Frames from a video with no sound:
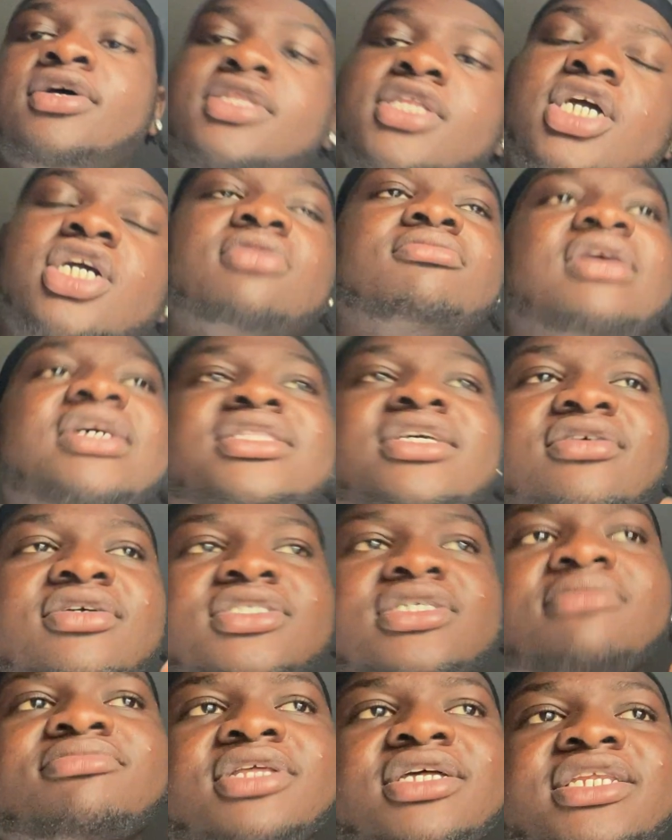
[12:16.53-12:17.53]
They're gonna be like,
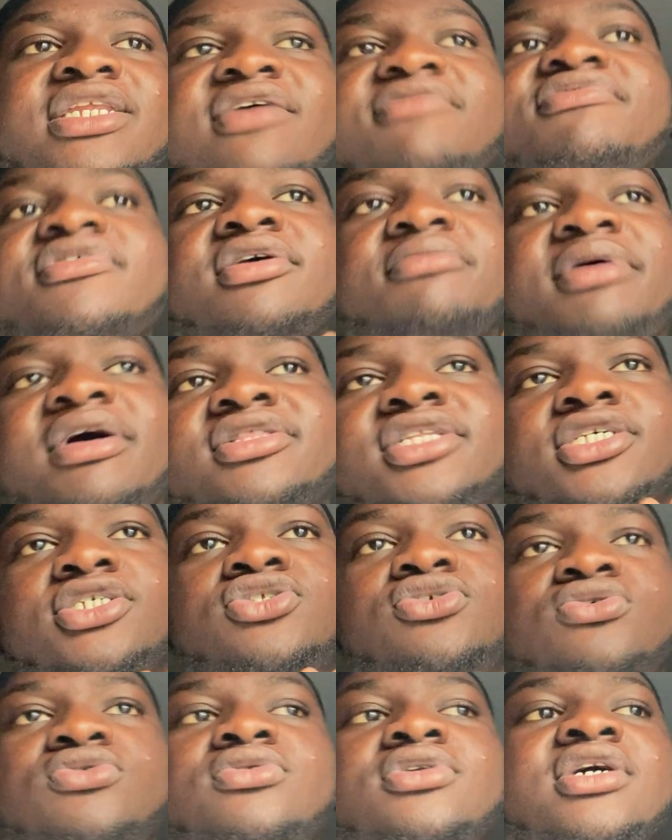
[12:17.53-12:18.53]
there's something different about this
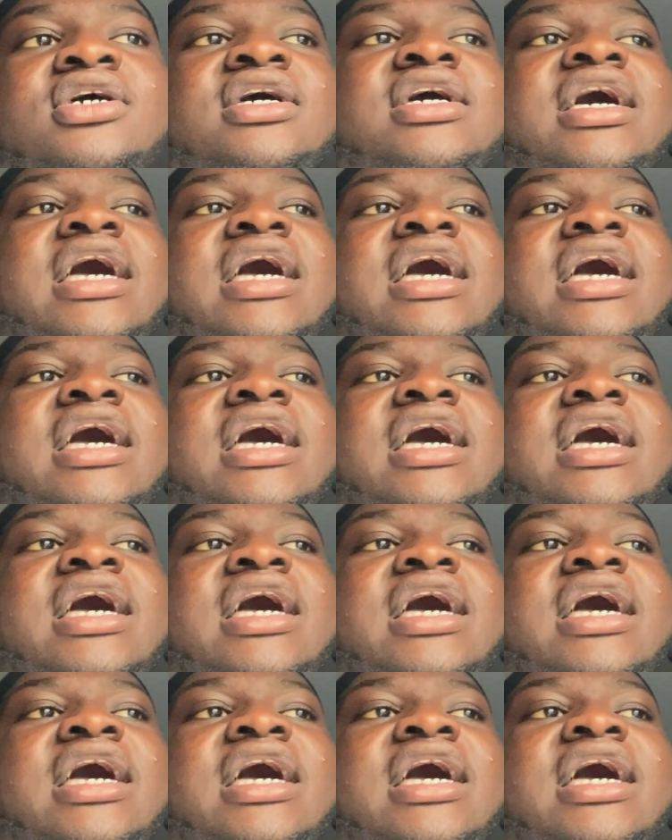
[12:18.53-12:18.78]
dude.